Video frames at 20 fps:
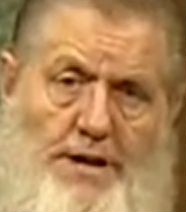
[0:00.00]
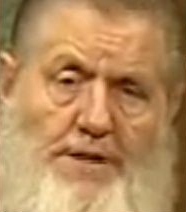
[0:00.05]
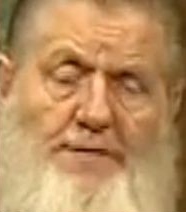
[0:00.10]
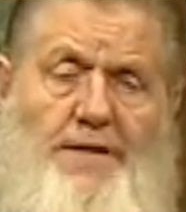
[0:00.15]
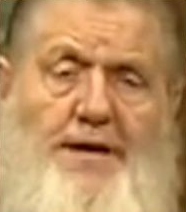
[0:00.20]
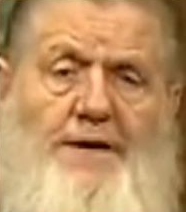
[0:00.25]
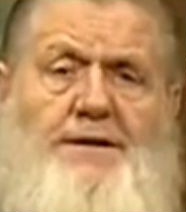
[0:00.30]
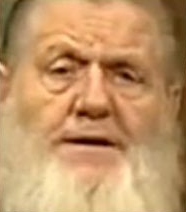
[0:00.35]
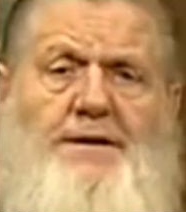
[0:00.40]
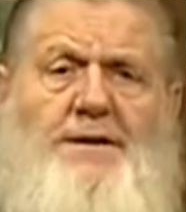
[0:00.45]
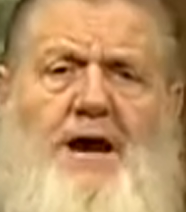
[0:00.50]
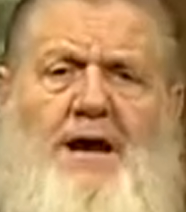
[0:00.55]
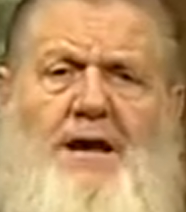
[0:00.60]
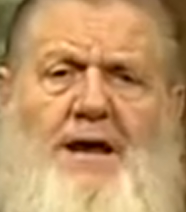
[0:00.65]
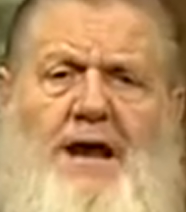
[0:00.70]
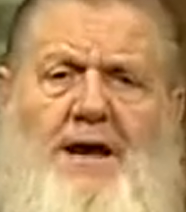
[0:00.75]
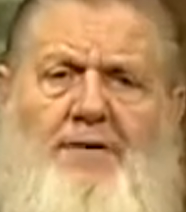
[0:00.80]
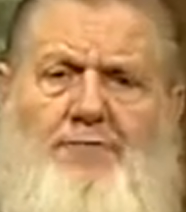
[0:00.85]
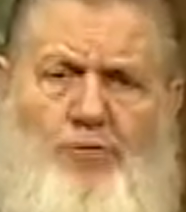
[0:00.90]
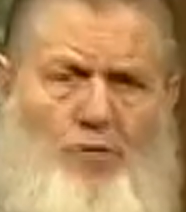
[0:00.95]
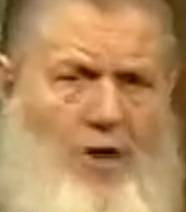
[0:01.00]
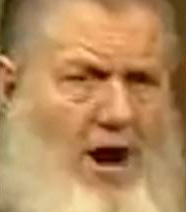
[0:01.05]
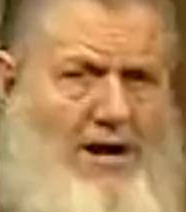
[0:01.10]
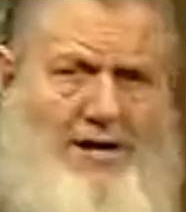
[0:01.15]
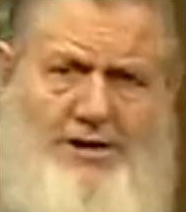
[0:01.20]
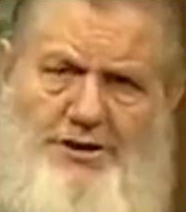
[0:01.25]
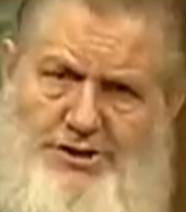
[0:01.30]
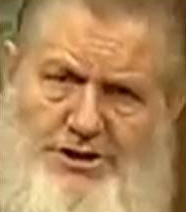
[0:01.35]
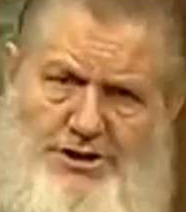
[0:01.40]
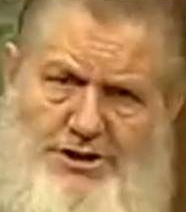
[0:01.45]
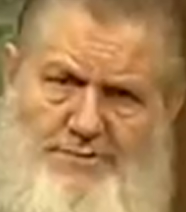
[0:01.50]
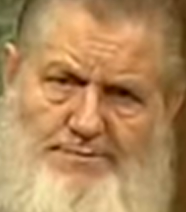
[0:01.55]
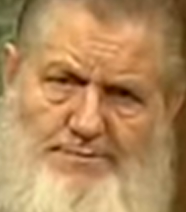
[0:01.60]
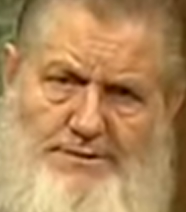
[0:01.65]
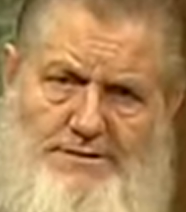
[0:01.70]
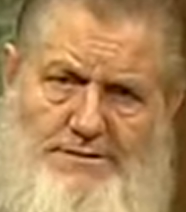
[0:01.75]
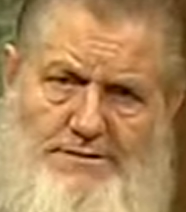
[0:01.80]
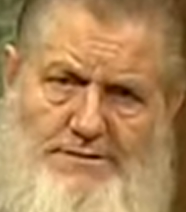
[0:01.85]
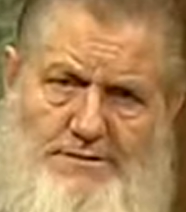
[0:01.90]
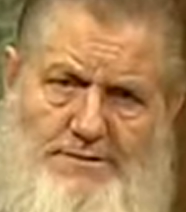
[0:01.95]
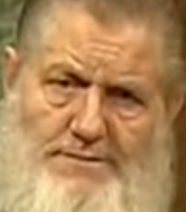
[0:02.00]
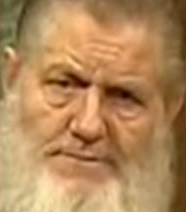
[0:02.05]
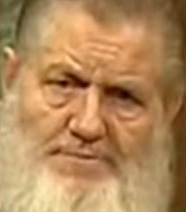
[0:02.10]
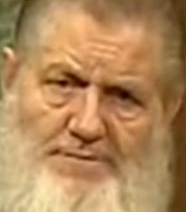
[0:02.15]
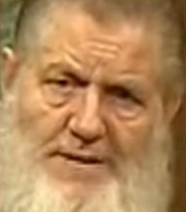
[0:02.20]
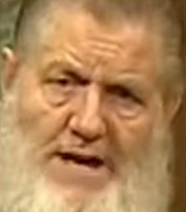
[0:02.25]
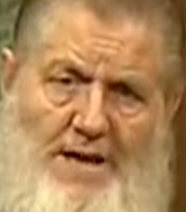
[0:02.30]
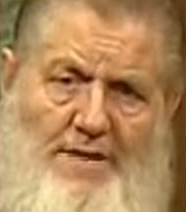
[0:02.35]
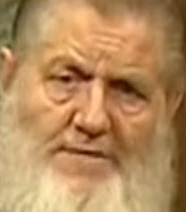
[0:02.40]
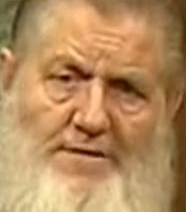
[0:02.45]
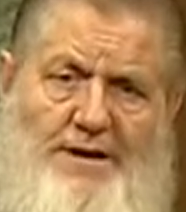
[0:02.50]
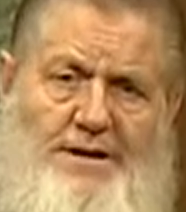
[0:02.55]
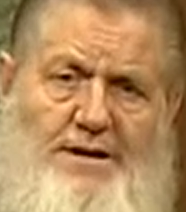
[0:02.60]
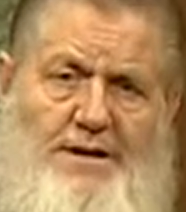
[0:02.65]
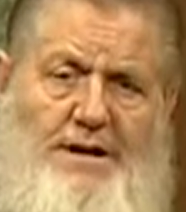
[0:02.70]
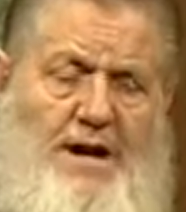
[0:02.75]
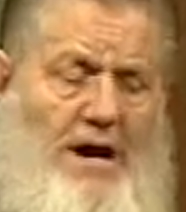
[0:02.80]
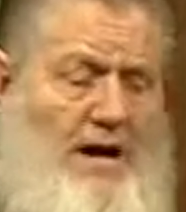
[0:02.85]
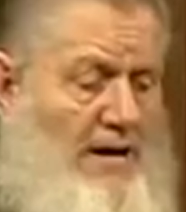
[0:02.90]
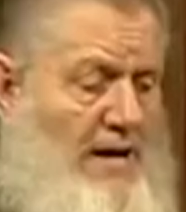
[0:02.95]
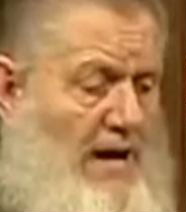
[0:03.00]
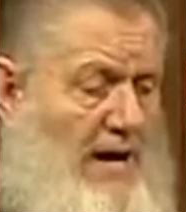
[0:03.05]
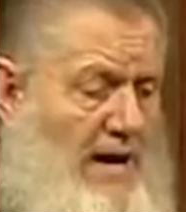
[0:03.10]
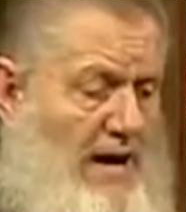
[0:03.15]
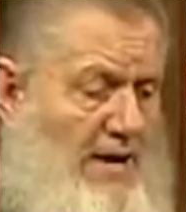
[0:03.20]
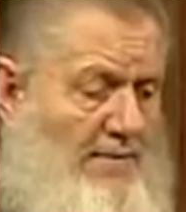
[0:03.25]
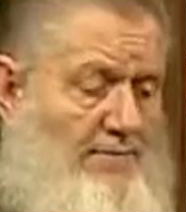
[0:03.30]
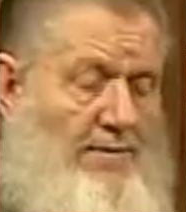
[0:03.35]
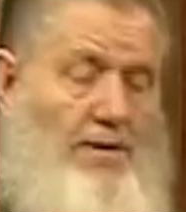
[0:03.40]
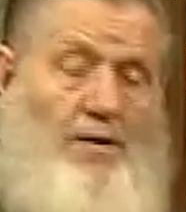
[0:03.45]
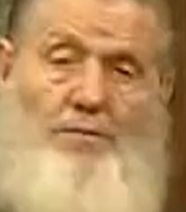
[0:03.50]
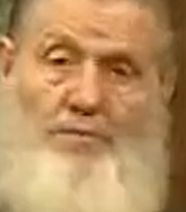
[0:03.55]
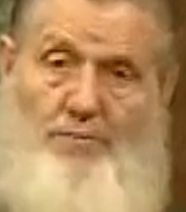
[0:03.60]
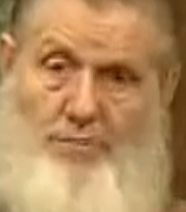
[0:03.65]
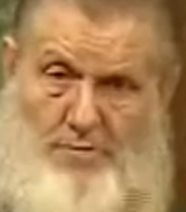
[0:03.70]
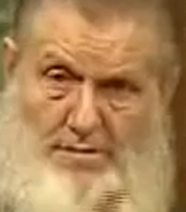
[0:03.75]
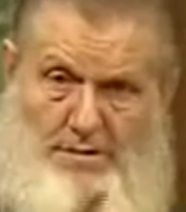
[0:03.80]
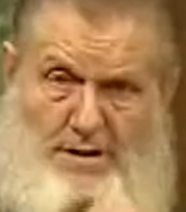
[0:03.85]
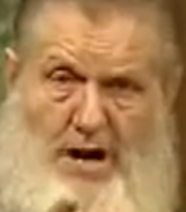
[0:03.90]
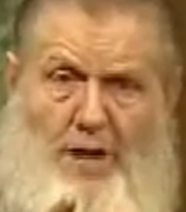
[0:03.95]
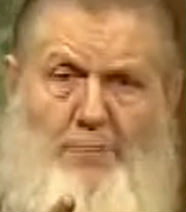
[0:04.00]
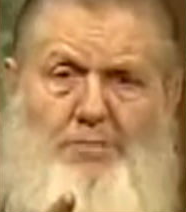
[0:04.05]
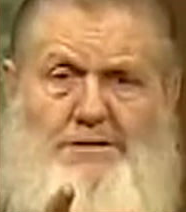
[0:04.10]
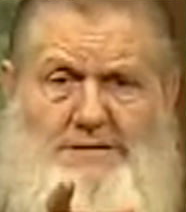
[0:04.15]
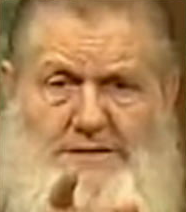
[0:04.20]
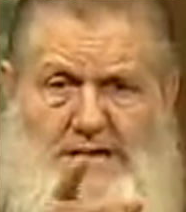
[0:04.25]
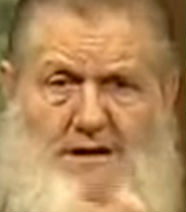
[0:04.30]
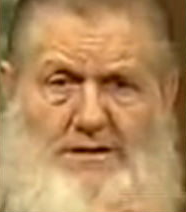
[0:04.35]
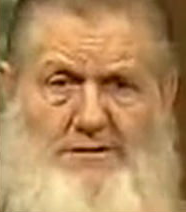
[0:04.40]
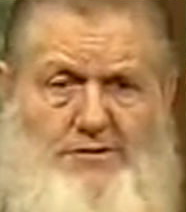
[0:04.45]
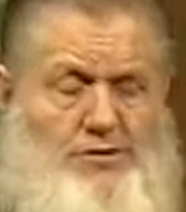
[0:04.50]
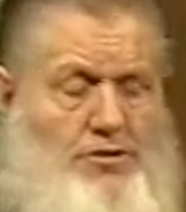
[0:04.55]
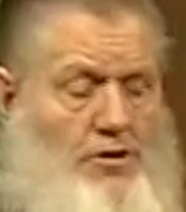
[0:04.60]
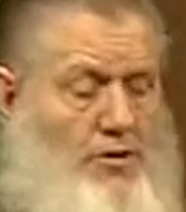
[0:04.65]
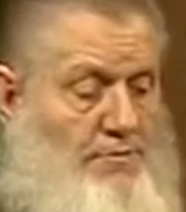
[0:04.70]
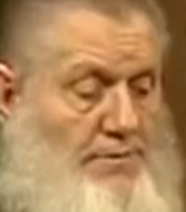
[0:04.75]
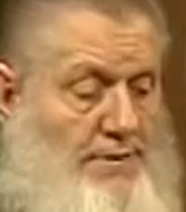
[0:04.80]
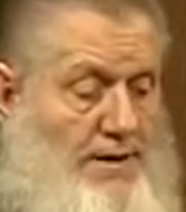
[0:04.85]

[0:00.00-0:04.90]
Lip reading: They did not have rocket ships. They did not have the Hubble telescope.